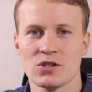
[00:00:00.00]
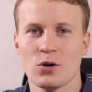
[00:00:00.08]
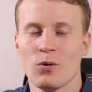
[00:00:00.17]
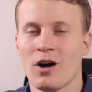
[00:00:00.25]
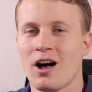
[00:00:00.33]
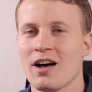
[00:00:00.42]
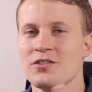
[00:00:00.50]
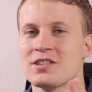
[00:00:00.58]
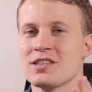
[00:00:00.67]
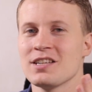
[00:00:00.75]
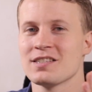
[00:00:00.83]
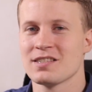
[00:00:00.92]
So
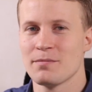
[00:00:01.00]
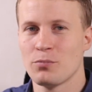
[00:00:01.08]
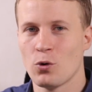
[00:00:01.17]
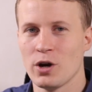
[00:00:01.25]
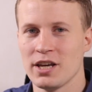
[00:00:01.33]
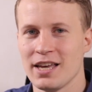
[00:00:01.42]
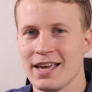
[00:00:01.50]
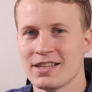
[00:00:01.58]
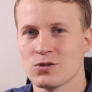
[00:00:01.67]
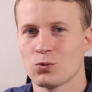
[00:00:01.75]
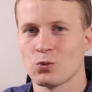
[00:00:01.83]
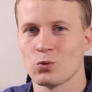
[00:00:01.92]
obviously at some point,
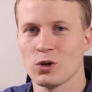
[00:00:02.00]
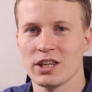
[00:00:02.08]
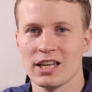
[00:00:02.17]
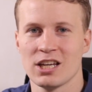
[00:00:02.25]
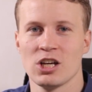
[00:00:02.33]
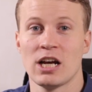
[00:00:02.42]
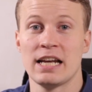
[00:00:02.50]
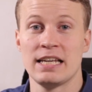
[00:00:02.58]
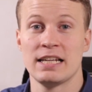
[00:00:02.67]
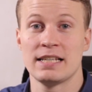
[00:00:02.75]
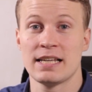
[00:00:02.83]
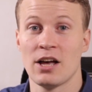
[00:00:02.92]
it's really a good
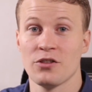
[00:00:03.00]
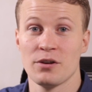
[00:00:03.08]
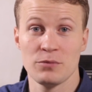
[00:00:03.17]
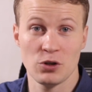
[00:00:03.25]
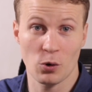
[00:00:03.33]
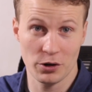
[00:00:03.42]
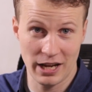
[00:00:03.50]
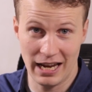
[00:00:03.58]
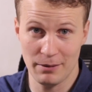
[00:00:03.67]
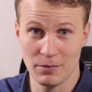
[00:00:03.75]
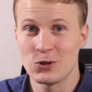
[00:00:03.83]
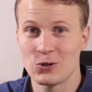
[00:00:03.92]
idea to tell them your
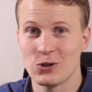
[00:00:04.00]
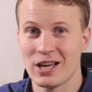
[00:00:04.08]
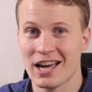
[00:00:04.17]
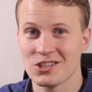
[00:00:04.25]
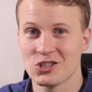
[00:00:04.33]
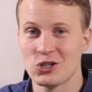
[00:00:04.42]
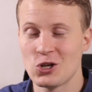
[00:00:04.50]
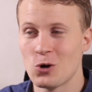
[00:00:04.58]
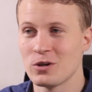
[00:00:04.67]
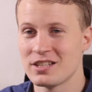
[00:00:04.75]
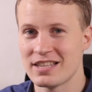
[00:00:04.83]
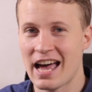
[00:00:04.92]
name so they actually
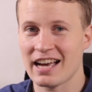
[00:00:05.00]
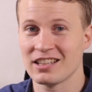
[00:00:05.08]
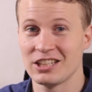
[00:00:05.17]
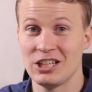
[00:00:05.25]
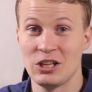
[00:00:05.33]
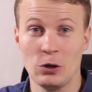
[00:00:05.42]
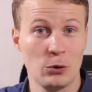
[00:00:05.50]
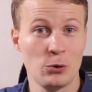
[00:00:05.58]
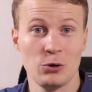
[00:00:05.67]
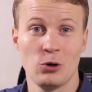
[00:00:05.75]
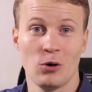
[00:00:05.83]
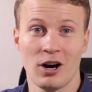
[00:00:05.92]
know exactly
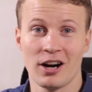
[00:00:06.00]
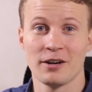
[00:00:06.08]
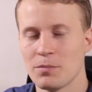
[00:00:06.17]
who you are.